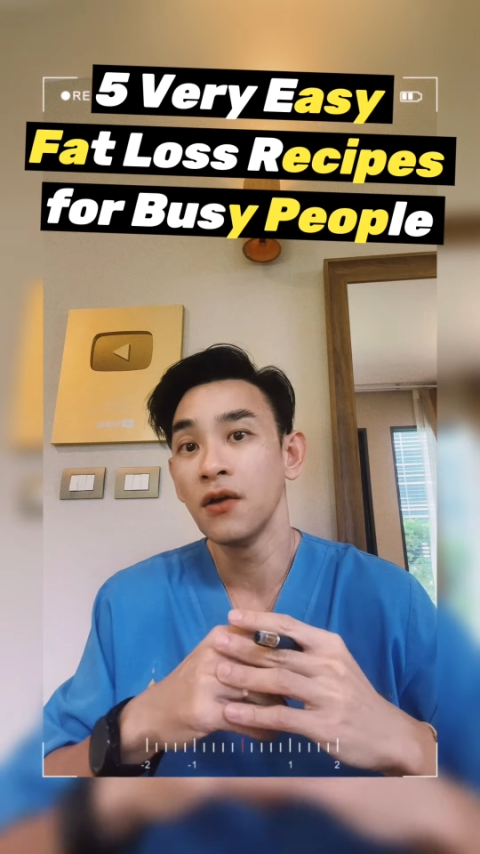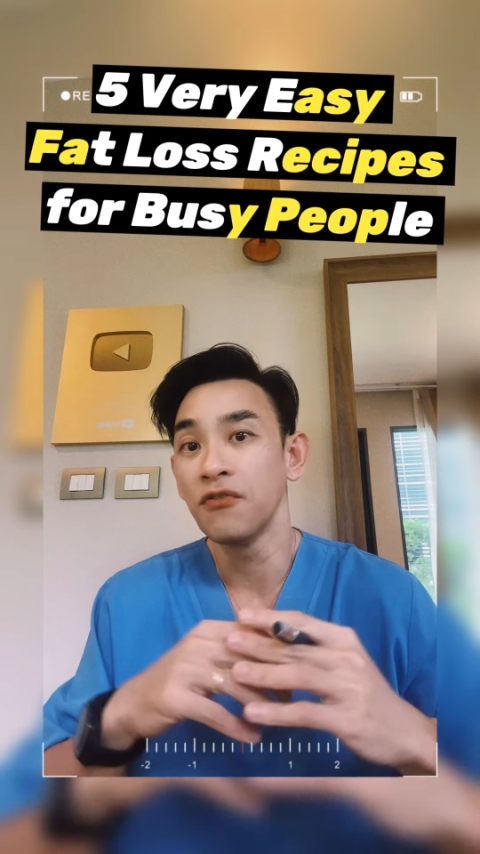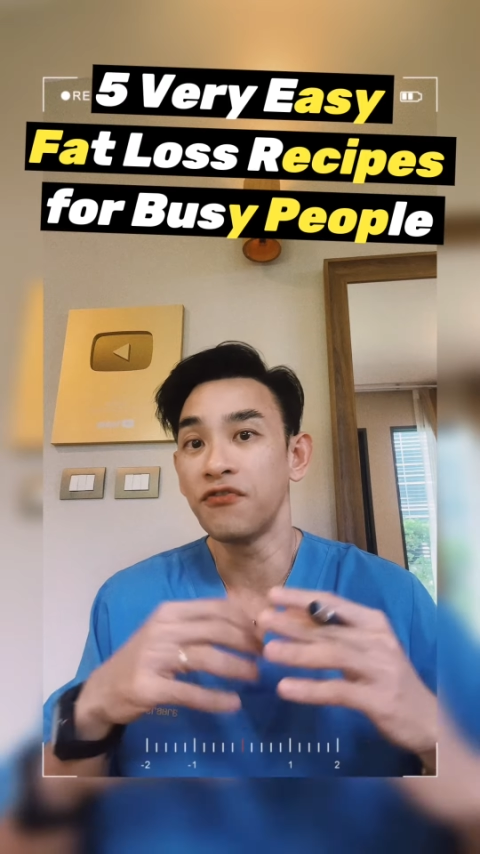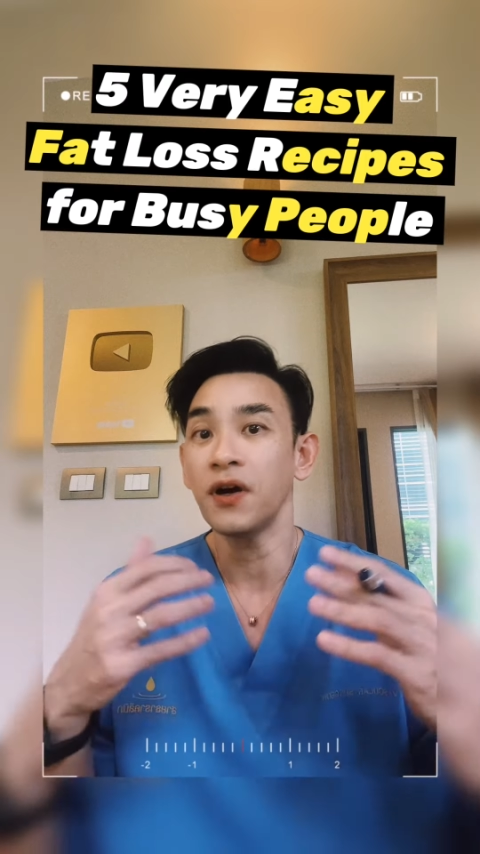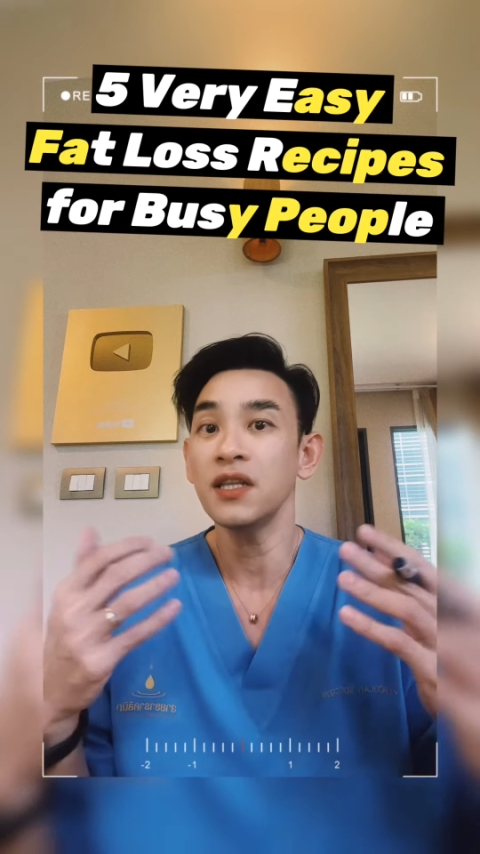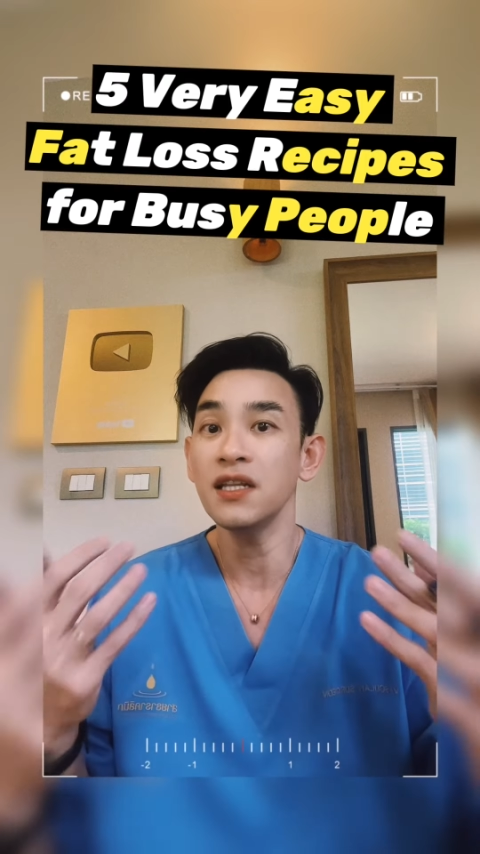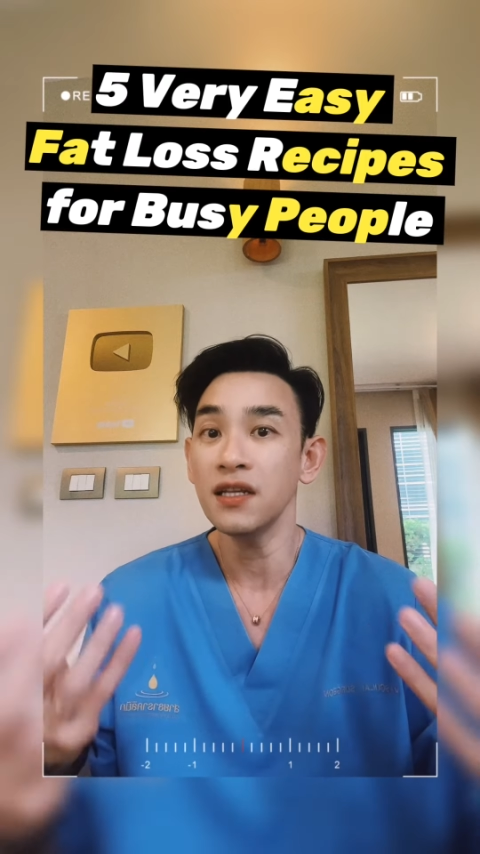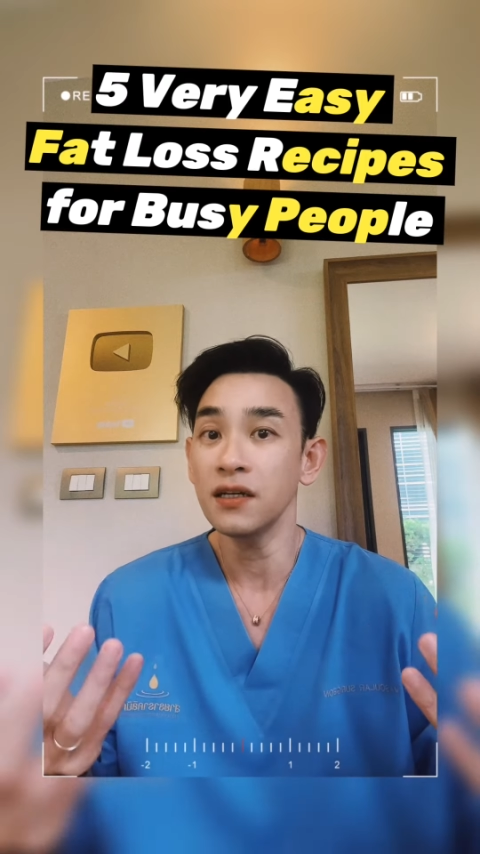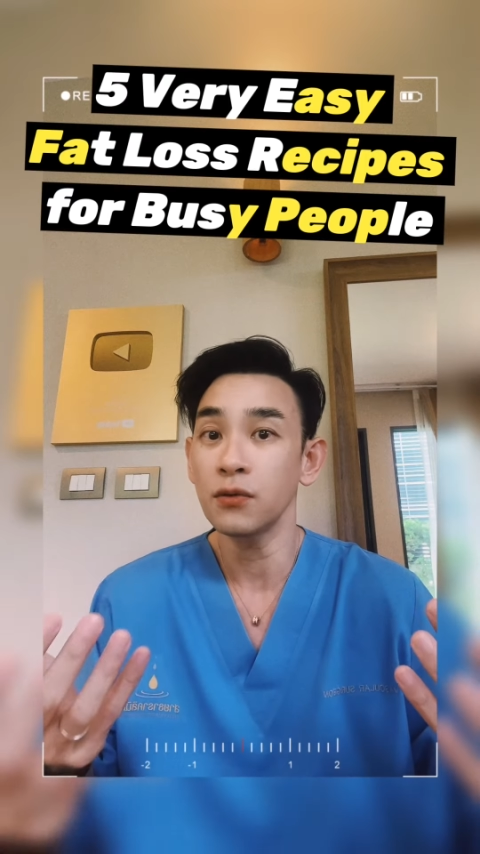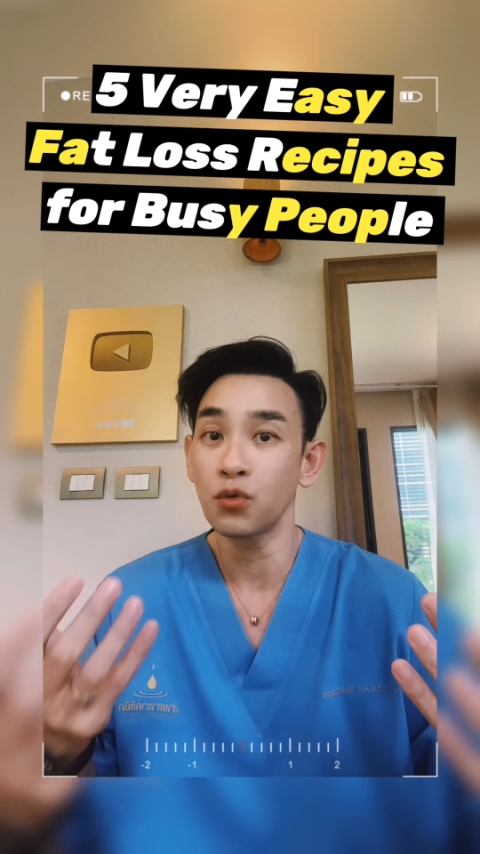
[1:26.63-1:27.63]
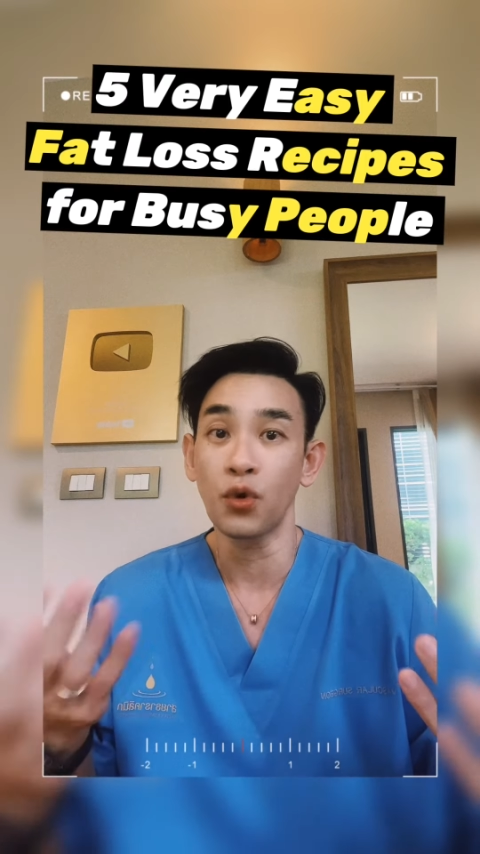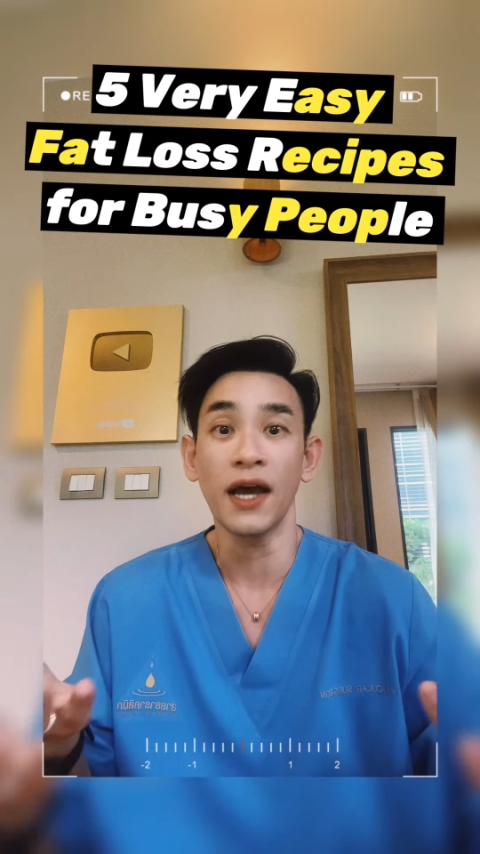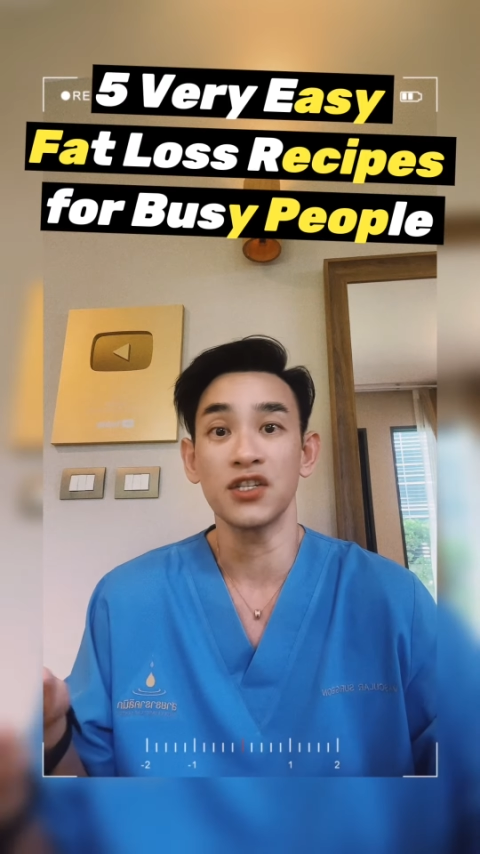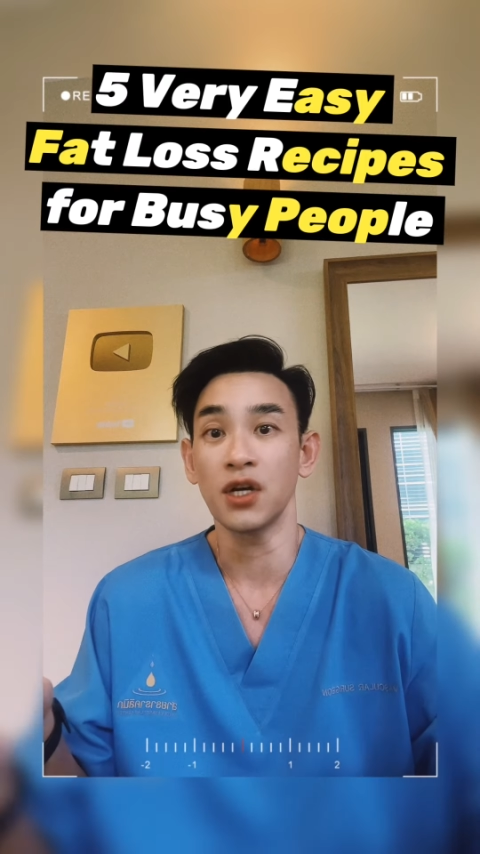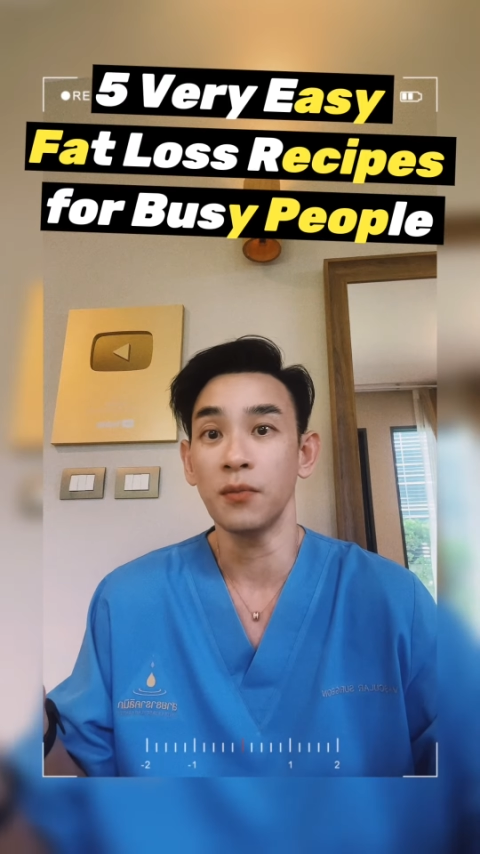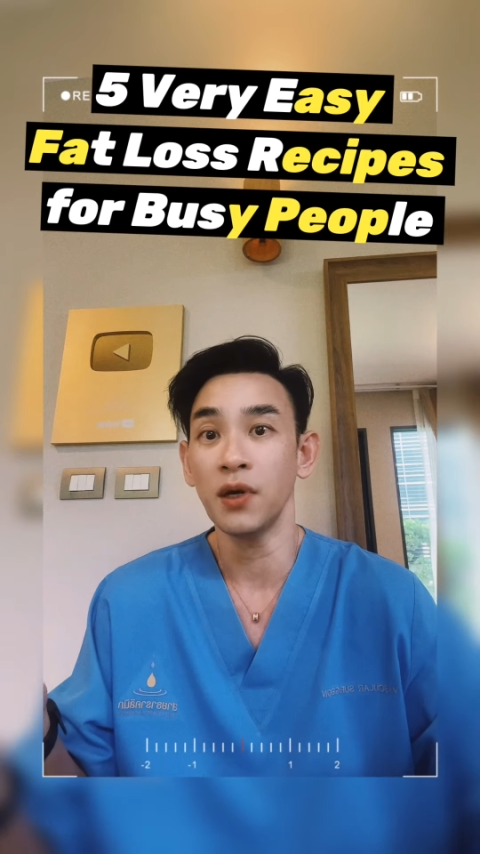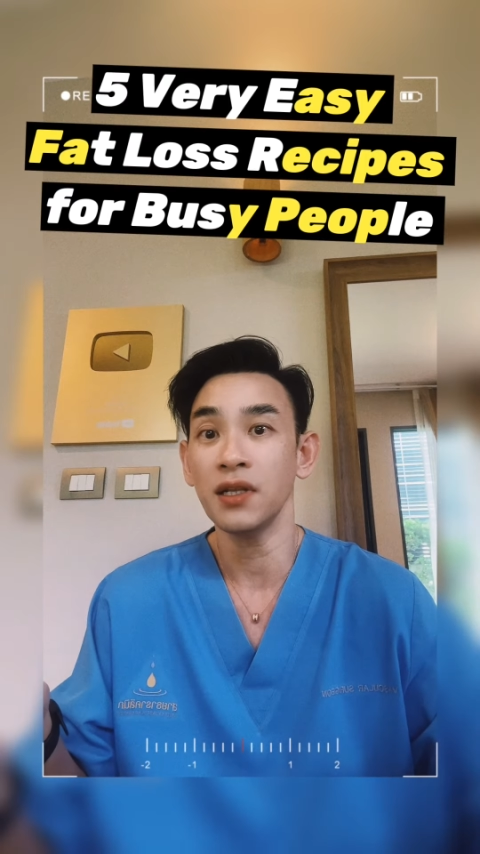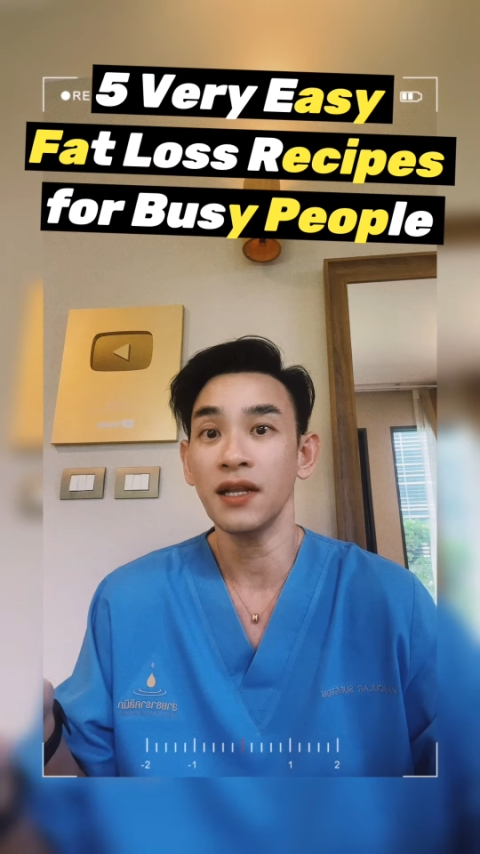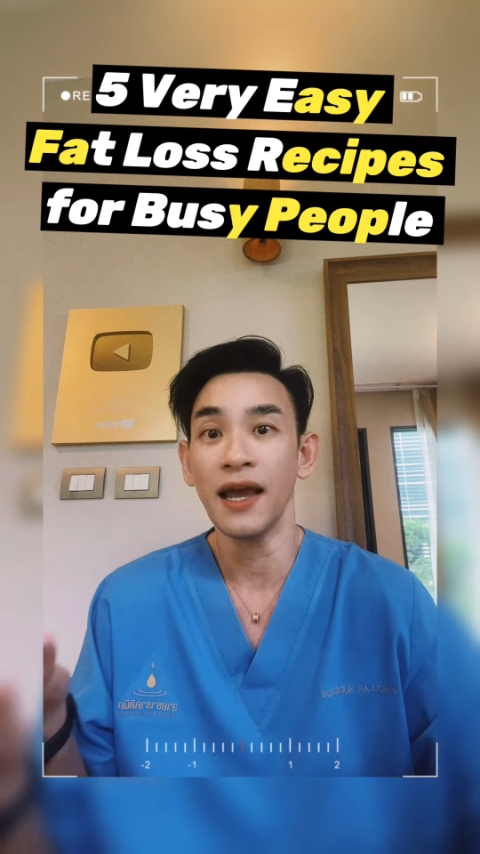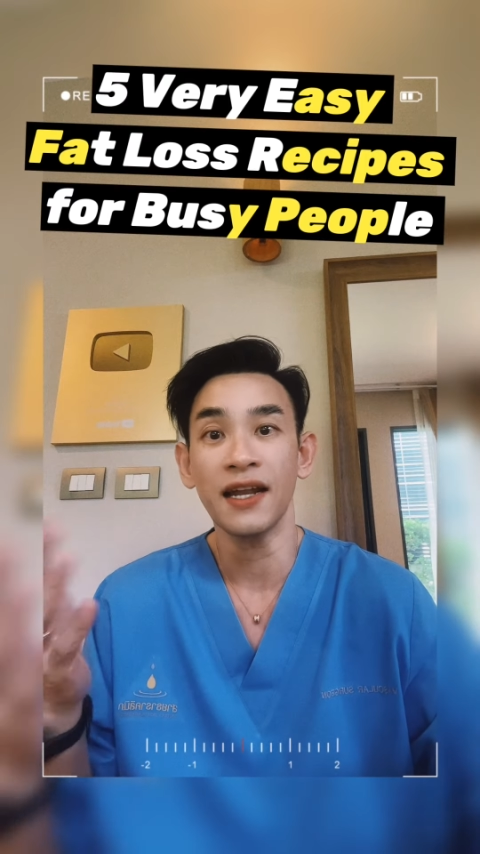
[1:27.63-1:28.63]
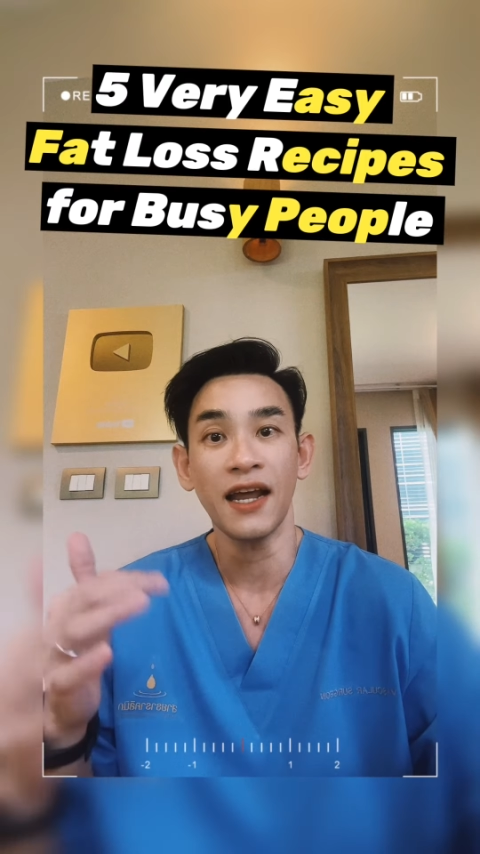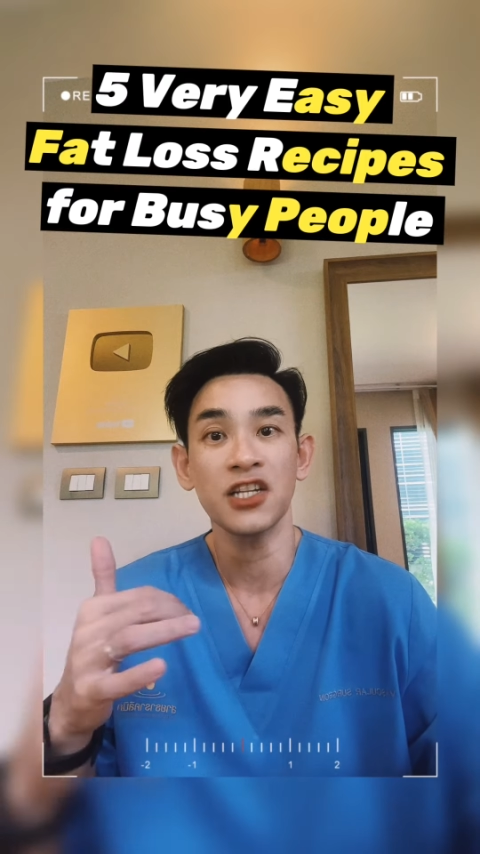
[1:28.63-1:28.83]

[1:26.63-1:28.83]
For dinner, try salmon and